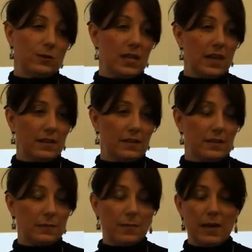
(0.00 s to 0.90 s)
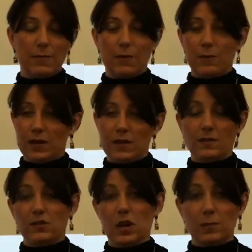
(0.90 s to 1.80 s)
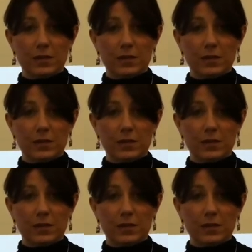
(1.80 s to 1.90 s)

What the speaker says: sign the slip of paper and put it in the jar,